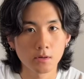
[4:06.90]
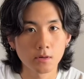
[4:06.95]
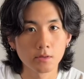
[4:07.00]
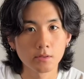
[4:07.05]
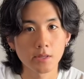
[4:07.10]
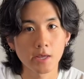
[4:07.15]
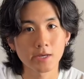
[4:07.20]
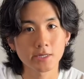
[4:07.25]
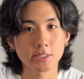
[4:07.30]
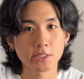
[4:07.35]

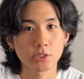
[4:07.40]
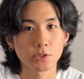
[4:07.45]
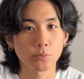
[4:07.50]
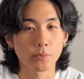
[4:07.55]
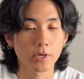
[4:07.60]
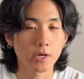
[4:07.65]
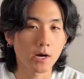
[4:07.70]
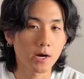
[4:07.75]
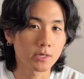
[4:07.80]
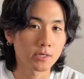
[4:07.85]
Next,
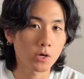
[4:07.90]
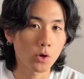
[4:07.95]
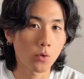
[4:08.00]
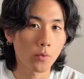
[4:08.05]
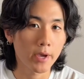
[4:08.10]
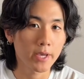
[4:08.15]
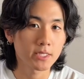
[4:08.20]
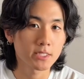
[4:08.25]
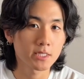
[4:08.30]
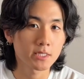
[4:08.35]
we got
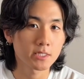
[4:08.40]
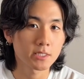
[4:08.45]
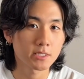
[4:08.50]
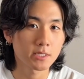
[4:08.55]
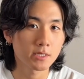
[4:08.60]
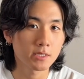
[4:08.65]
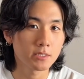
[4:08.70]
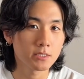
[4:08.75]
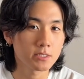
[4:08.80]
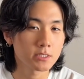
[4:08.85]
Oasis
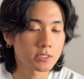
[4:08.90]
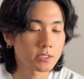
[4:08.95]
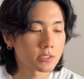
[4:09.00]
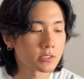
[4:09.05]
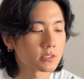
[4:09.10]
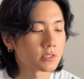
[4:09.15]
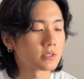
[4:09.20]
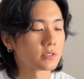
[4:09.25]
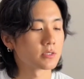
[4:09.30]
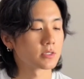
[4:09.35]

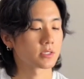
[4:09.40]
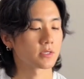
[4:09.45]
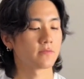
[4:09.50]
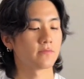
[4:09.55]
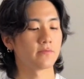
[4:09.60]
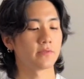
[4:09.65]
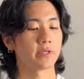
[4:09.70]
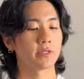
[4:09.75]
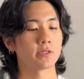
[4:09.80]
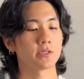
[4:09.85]
tees, some
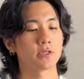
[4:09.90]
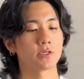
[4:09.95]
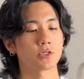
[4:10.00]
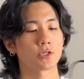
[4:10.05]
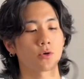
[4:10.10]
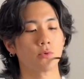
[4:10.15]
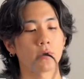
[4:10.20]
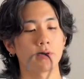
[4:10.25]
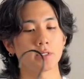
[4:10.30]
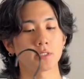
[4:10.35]
vintage
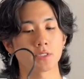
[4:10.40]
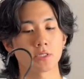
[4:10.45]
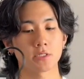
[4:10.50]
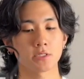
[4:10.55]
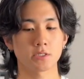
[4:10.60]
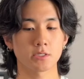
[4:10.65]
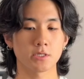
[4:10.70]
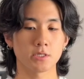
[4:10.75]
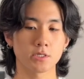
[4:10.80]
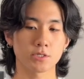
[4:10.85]
Oasis
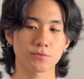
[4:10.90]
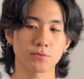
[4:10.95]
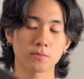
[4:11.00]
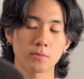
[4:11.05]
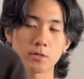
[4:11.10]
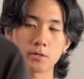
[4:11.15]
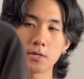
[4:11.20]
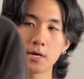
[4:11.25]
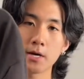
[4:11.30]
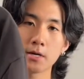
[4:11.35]
tees from the
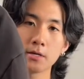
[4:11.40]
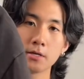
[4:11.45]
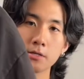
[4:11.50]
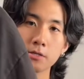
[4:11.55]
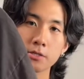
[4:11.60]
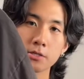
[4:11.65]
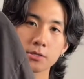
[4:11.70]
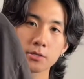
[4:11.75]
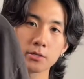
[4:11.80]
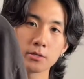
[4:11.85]

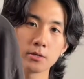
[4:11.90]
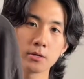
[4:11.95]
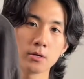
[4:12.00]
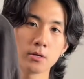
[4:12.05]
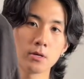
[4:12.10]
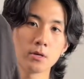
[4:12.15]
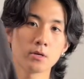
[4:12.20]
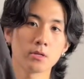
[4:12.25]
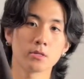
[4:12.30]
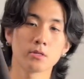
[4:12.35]
90s.
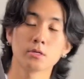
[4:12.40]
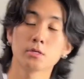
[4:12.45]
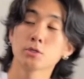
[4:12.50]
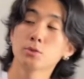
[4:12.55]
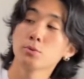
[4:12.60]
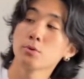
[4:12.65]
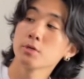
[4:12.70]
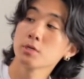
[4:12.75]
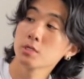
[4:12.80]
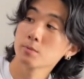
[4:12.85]
This
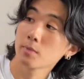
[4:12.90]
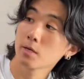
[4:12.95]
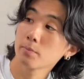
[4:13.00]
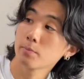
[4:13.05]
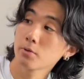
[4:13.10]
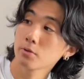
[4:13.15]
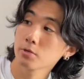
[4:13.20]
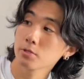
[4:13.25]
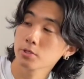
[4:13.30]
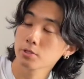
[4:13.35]
one is my
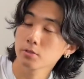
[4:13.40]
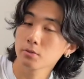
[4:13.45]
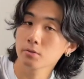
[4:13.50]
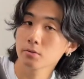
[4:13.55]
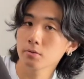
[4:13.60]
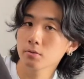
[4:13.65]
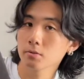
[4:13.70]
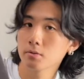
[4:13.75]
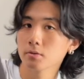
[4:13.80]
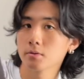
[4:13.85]

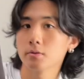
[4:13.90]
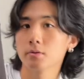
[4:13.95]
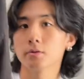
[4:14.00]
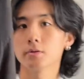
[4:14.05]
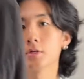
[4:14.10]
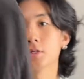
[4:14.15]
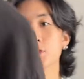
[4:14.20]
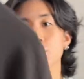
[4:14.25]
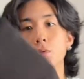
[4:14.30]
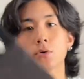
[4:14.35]
personal.
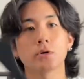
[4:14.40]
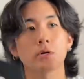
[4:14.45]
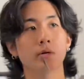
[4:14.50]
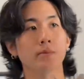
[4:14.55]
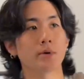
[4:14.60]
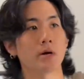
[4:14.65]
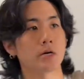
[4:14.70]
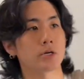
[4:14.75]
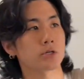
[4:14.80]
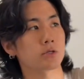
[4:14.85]
This one I'm
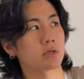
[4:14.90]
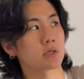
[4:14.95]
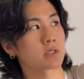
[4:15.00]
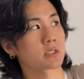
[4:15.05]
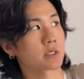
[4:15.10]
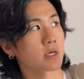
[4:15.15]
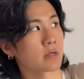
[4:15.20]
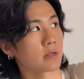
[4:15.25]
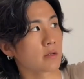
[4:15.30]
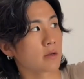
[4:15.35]
actually
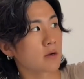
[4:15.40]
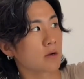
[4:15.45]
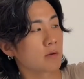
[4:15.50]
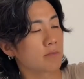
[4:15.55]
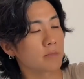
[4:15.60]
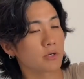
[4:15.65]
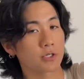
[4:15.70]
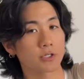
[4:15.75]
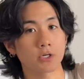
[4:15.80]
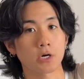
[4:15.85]
selling in
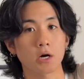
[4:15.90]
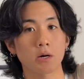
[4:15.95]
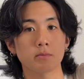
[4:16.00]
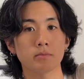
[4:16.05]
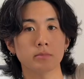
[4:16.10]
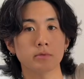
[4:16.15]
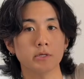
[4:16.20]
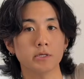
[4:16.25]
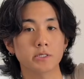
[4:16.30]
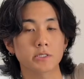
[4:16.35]
my
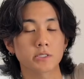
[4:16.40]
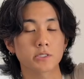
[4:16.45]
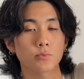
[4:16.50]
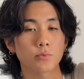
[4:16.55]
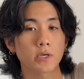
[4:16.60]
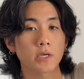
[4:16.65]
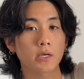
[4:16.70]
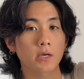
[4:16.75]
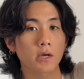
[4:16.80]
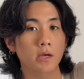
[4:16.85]
shop this
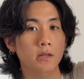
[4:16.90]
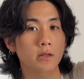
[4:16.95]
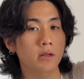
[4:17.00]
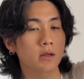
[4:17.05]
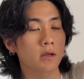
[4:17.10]
weekend.